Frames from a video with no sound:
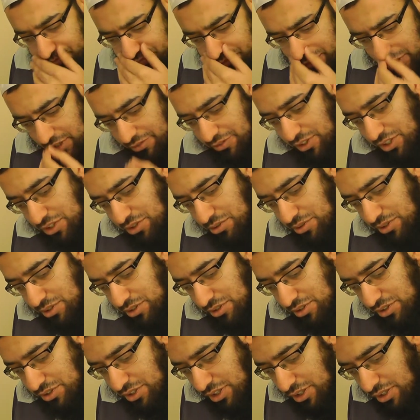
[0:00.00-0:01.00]
The first
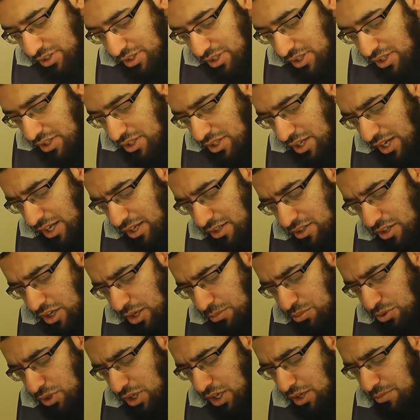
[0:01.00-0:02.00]
reason is done. And
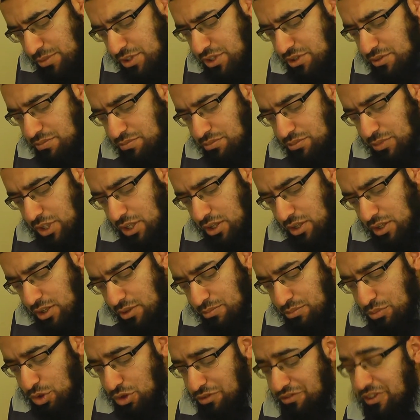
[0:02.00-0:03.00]
Abu Lahab is
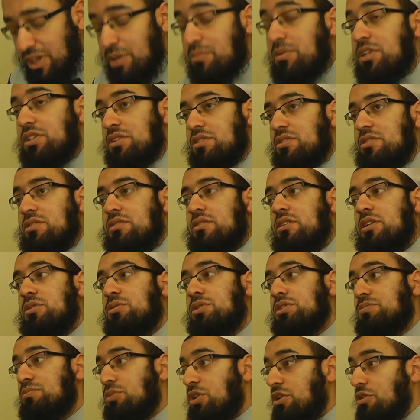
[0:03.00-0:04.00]
more famous. He
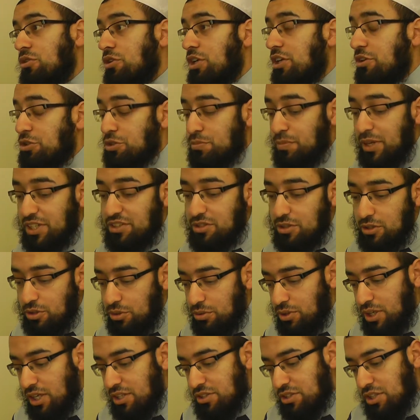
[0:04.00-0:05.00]
was better
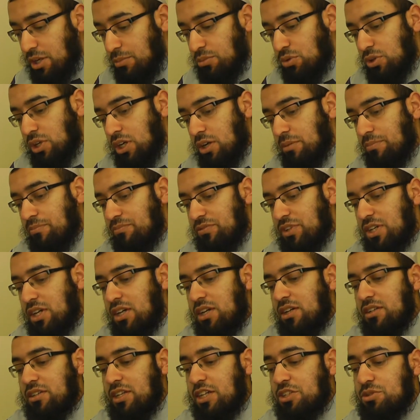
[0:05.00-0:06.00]
known as Abu Lahab.
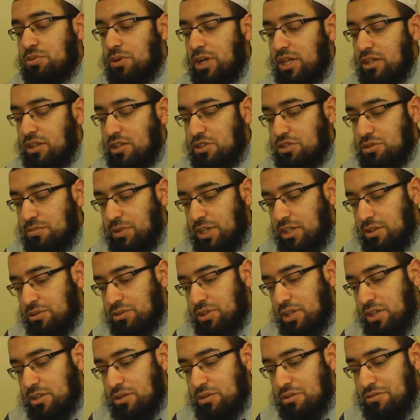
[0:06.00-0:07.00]
That's why Allah subhanahu wa
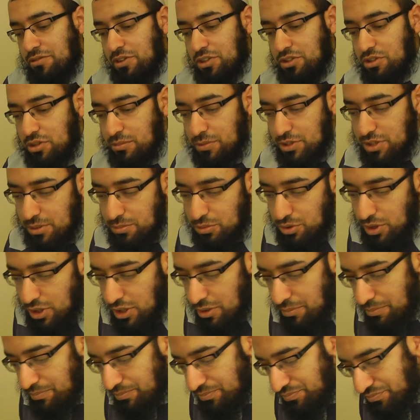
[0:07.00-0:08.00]
ta'ala referred to him as Abu
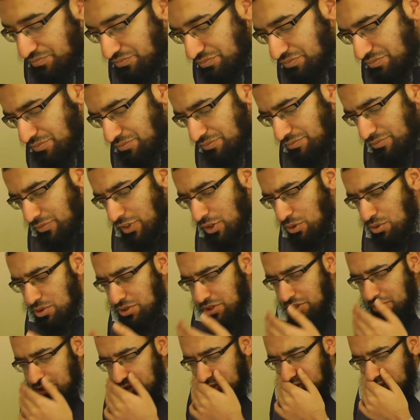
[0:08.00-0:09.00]
Lahab.
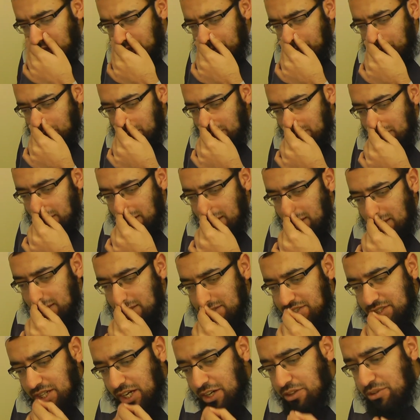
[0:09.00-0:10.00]
Also, the third point
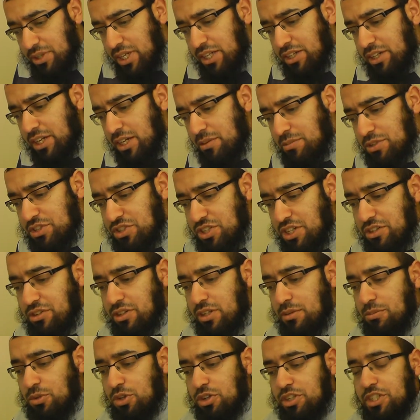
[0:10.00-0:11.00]
is that a real name is
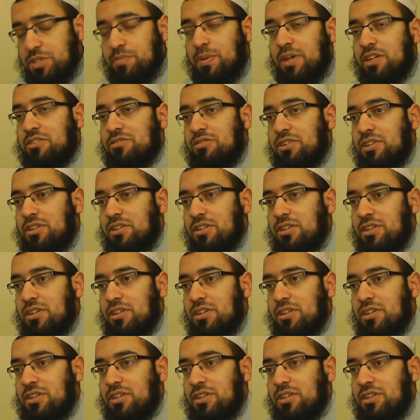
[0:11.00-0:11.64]
generally more respectful.